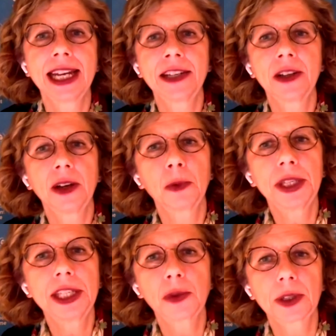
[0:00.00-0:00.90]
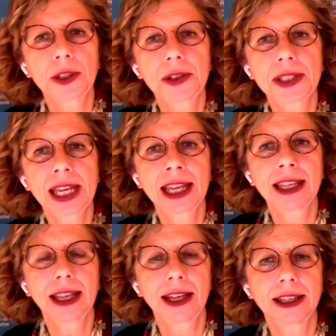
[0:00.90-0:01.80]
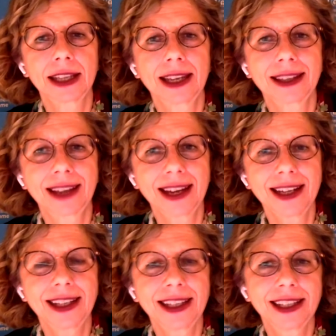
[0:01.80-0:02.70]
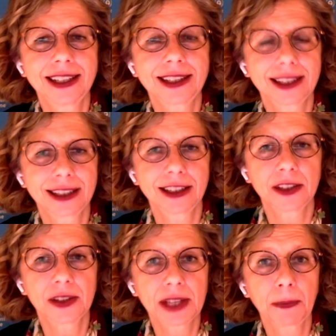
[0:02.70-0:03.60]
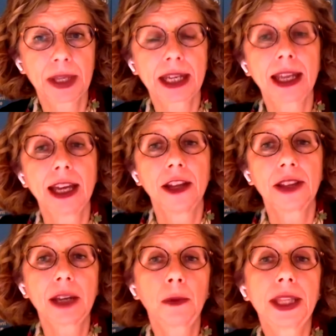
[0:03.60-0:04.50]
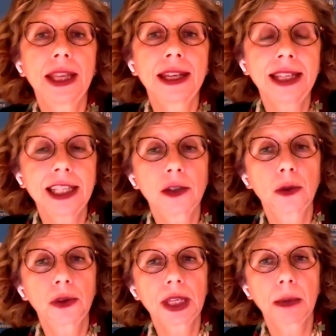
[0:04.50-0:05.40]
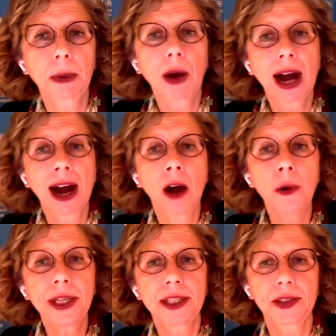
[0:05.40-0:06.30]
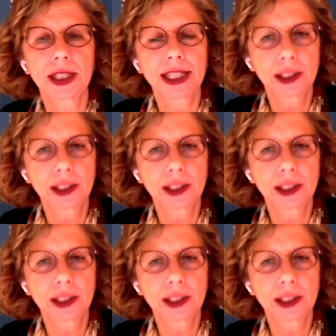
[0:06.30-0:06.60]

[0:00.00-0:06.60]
And we need to understand that is something that we then need to think about. How is it?